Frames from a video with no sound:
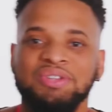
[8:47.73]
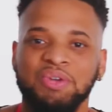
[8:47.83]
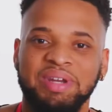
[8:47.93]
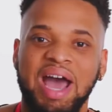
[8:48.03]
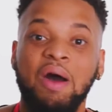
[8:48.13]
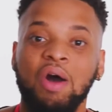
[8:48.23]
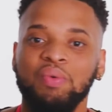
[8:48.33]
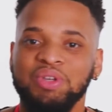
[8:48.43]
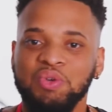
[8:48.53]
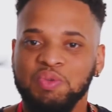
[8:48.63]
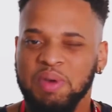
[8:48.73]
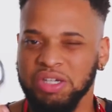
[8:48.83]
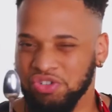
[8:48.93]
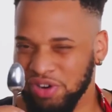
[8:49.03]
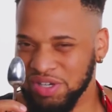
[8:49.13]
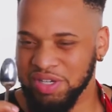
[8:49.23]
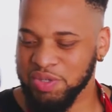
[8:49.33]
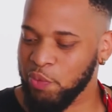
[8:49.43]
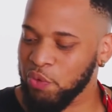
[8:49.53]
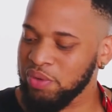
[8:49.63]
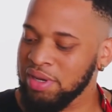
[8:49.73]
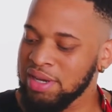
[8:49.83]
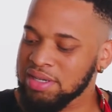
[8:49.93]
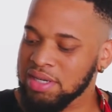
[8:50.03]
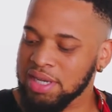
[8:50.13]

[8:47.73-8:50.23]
So now I will use my trusty spoon to